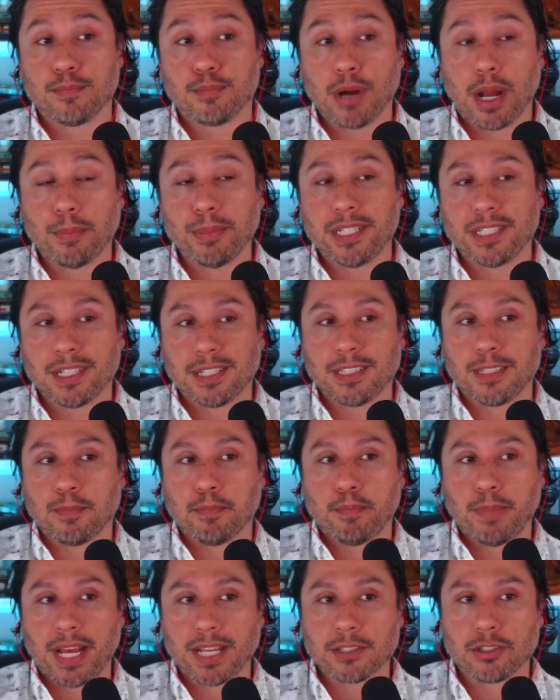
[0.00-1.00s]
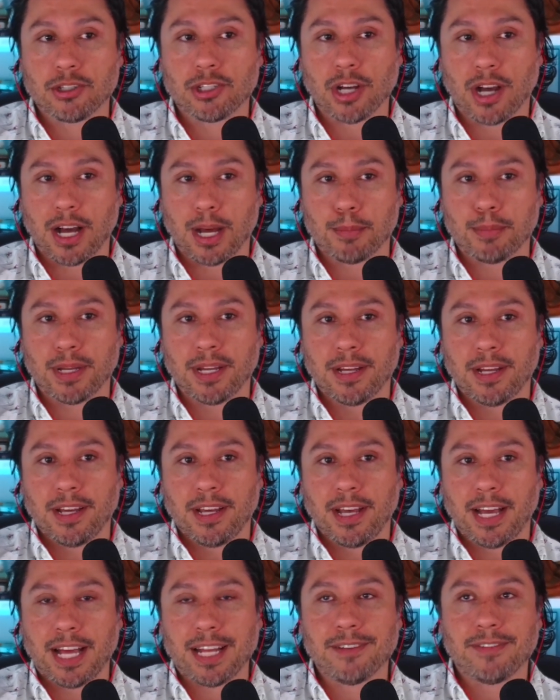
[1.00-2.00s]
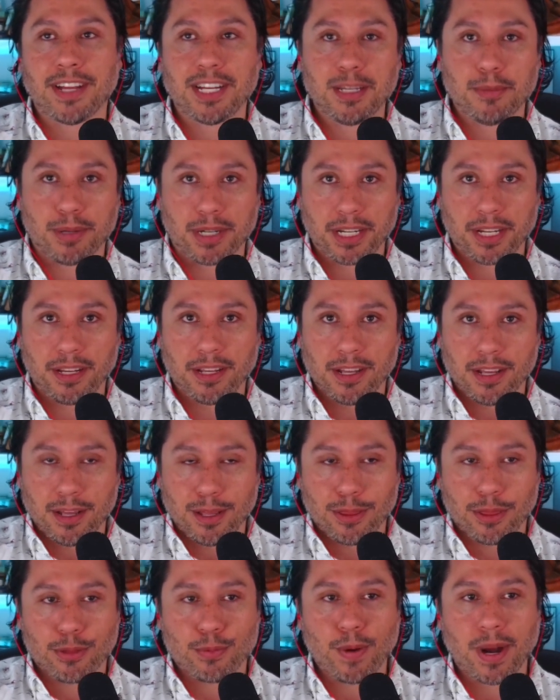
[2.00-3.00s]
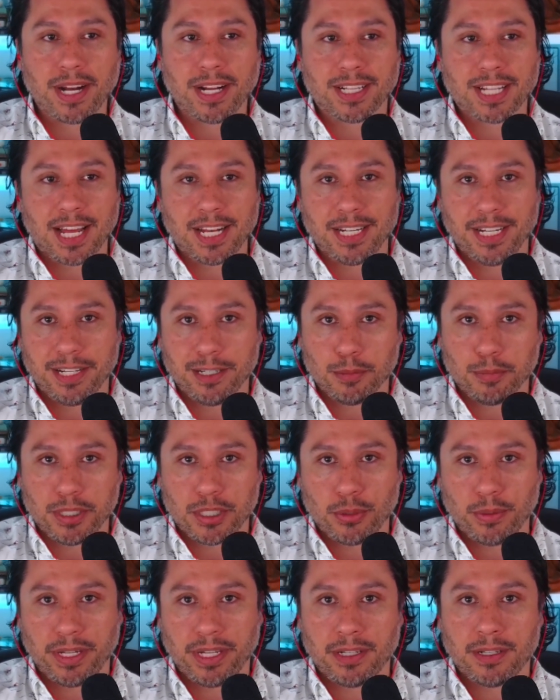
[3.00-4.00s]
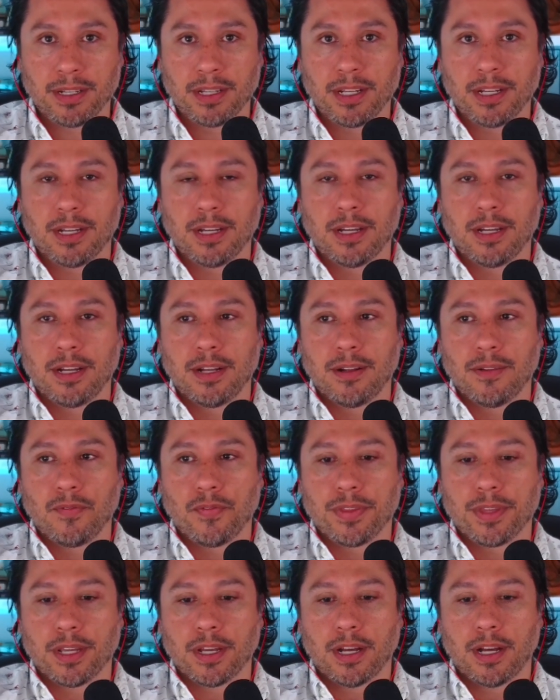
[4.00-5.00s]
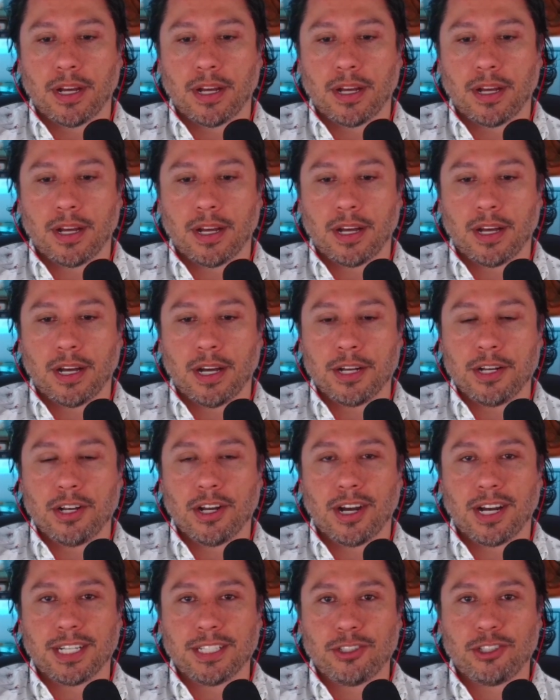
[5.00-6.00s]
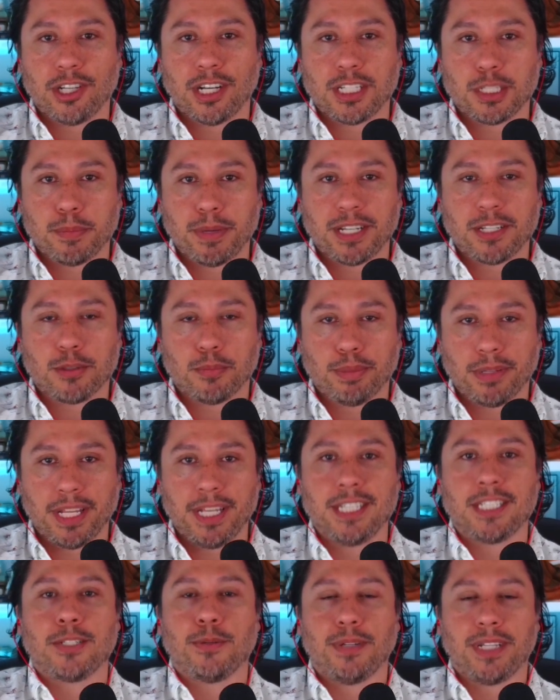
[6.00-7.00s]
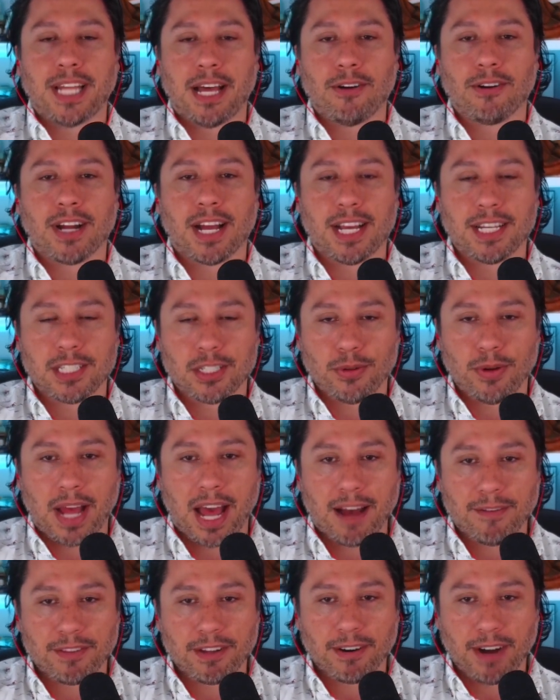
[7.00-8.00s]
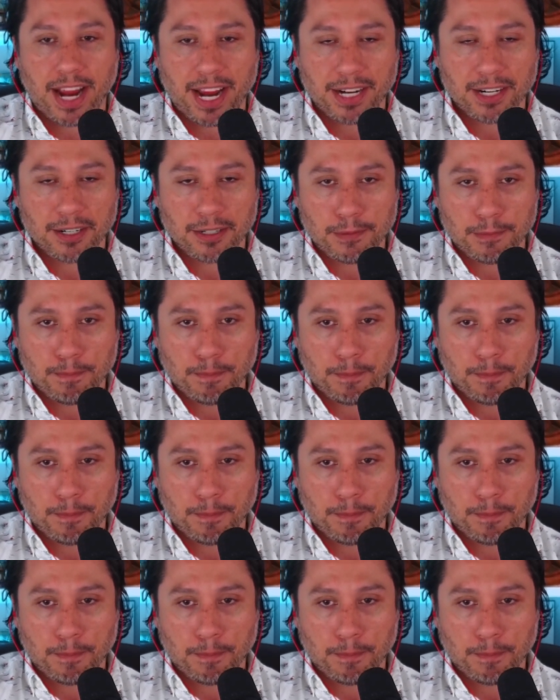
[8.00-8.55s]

probably done the best job out of anybody threading that needle between a non-judgmental place to allow guys to have their anger